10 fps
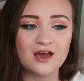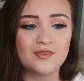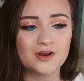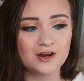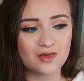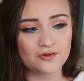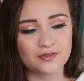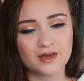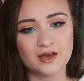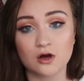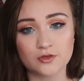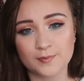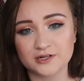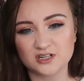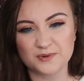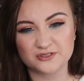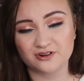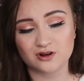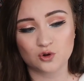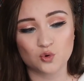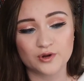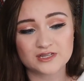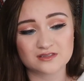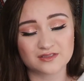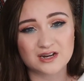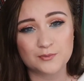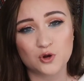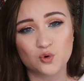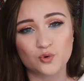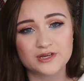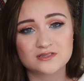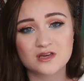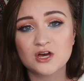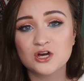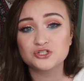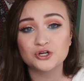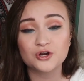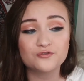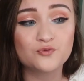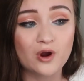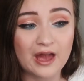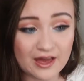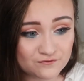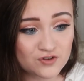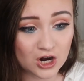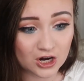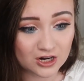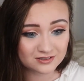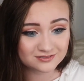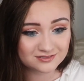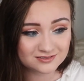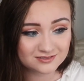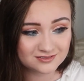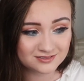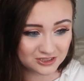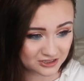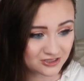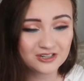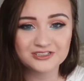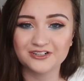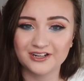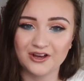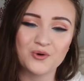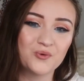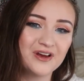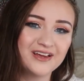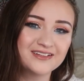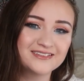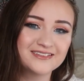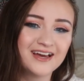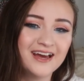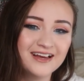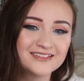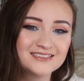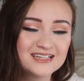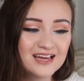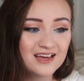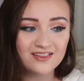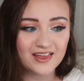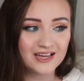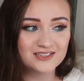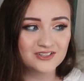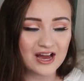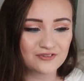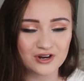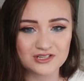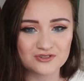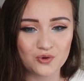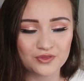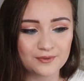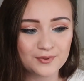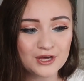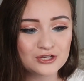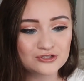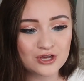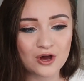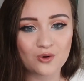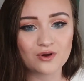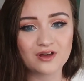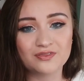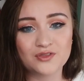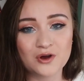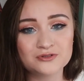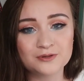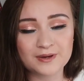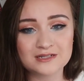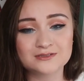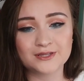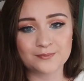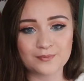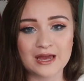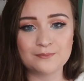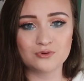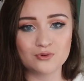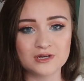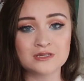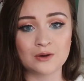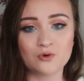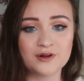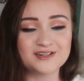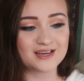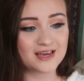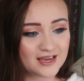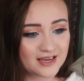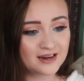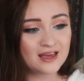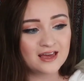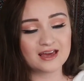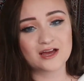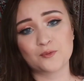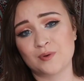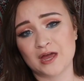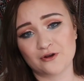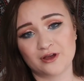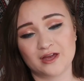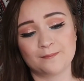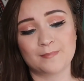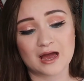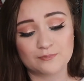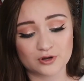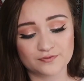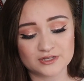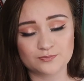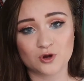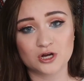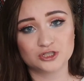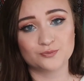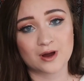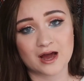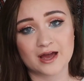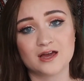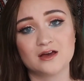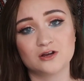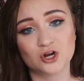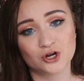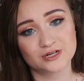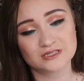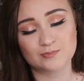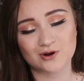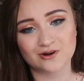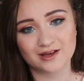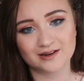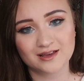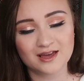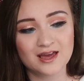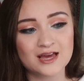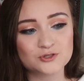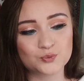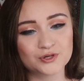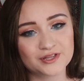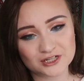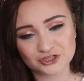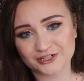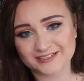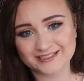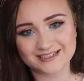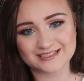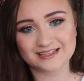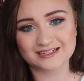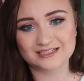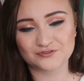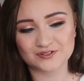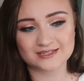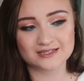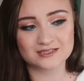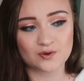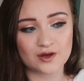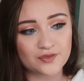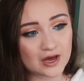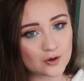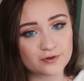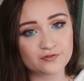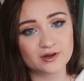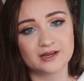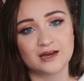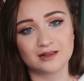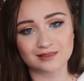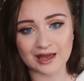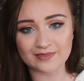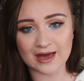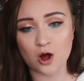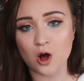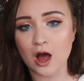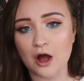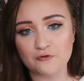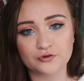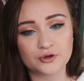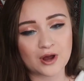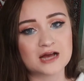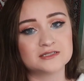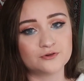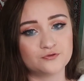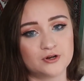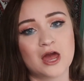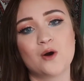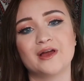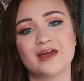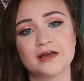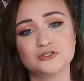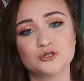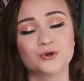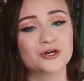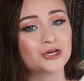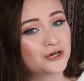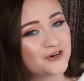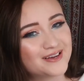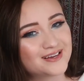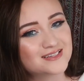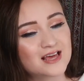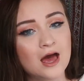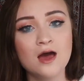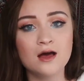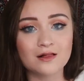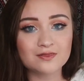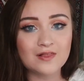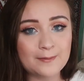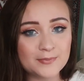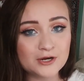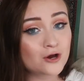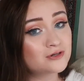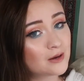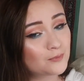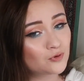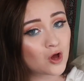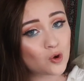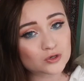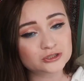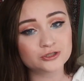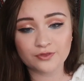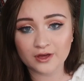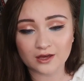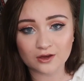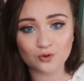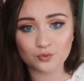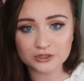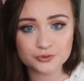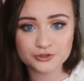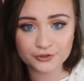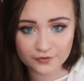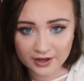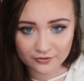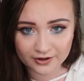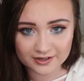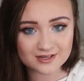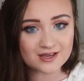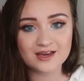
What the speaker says: And then another thing, although my Dumbos are not kois, the Nemo kois took forever to start turning koi. Like till after I sold them. So those are basically the main points I wanted to hit in comparing my previous spawn to my current spawn. It's really interesting to see the differences, so I thought it would be fun to kind of lay that all out for you guys in a video in case you were curious. Let me know down below what you think. Which was your favorite?